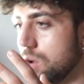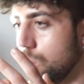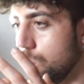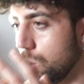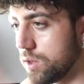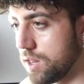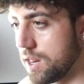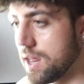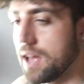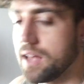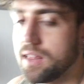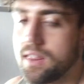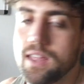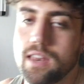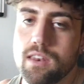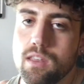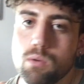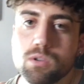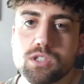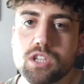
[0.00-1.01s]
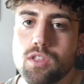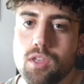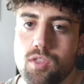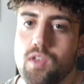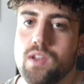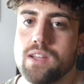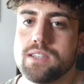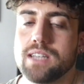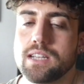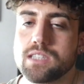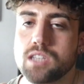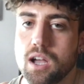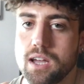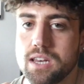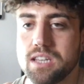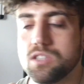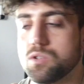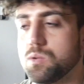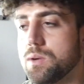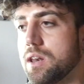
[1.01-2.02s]
yeah, then there was other things that tied
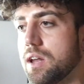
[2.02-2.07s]
into it.